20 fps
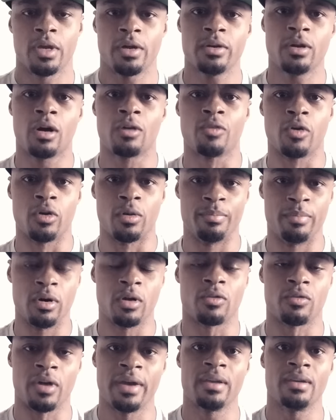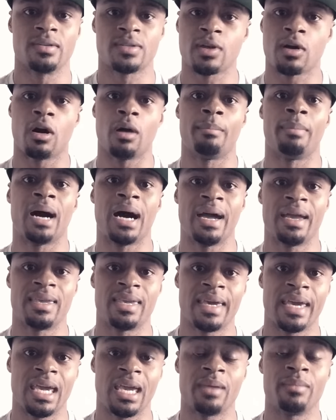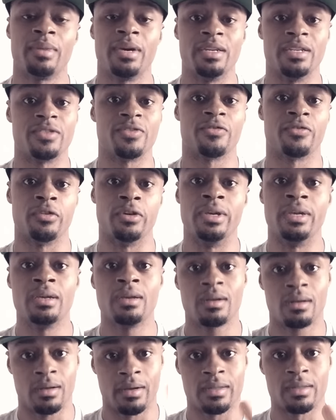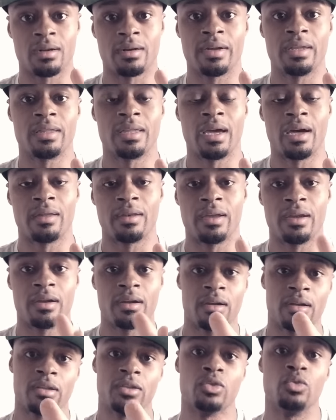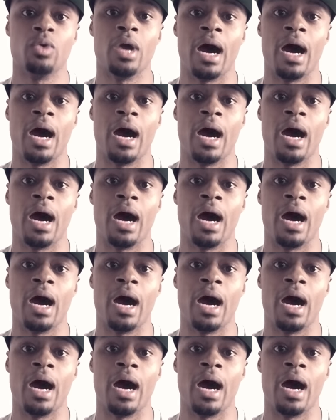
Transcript: Y'all know I wrote a book, right? It's called Buy a Game and it's free. Click the link down there, you